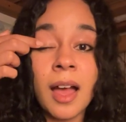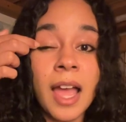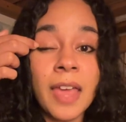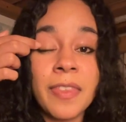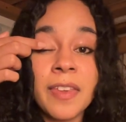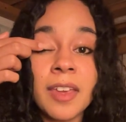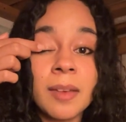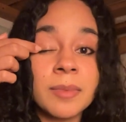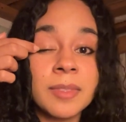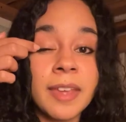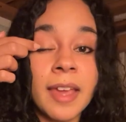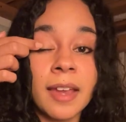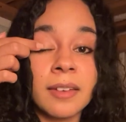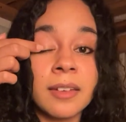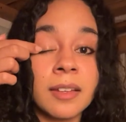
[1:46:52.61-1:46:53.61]
I think I'm
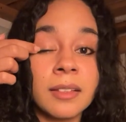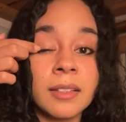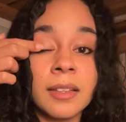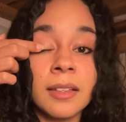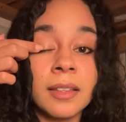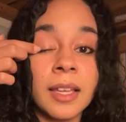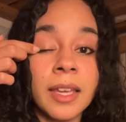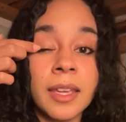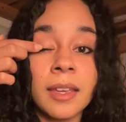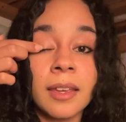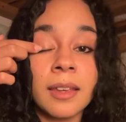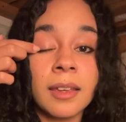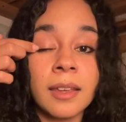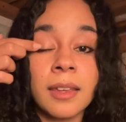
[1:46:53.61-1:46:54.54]
technically like